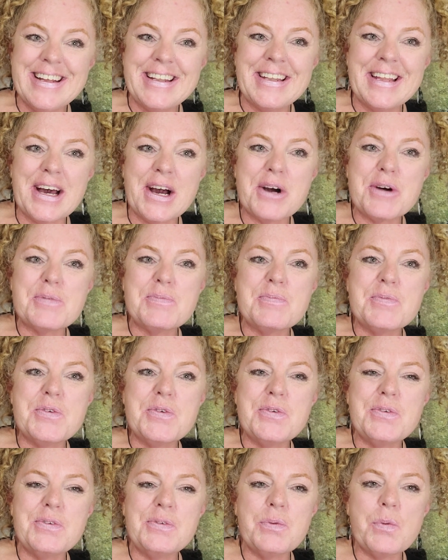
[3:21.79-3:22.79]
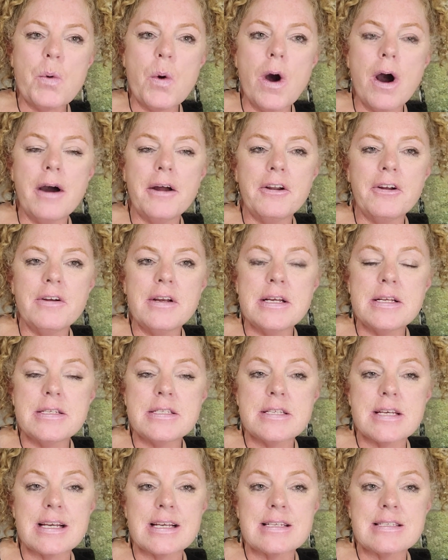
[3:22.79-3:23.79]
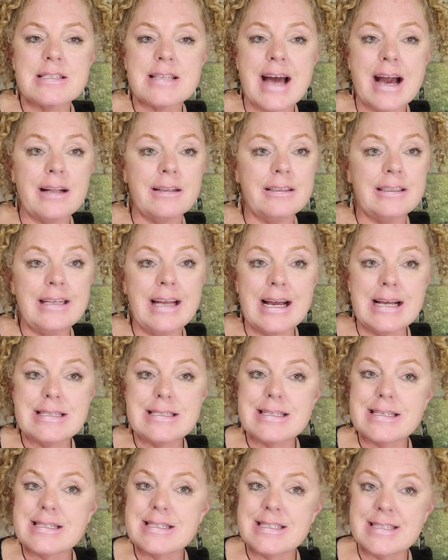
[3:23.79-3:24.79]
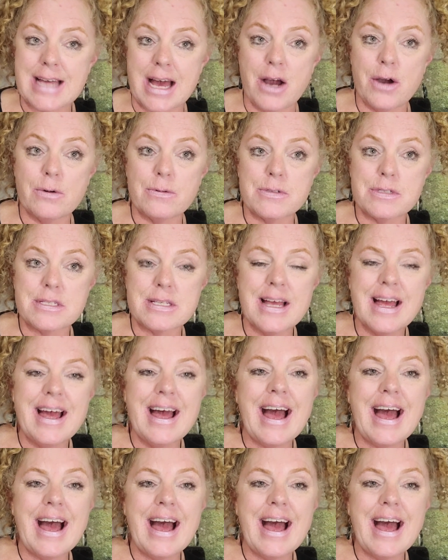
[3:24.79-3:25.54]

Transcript: Now, moon water is exactly as it sounds.